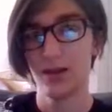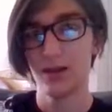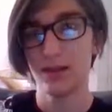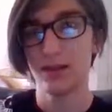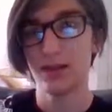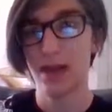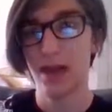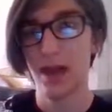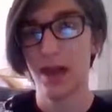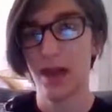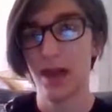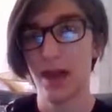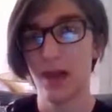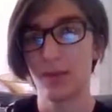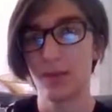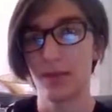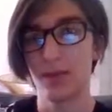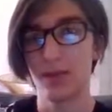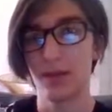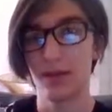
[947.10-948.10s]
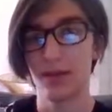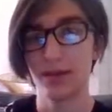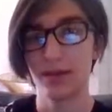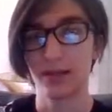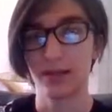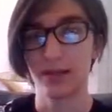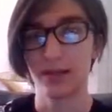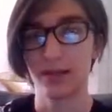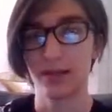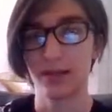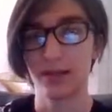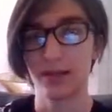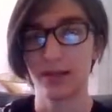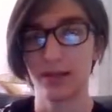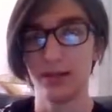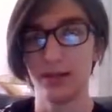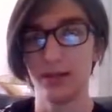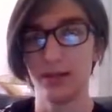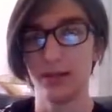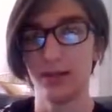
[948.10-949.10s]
Yeah, I'm going to bother calking it.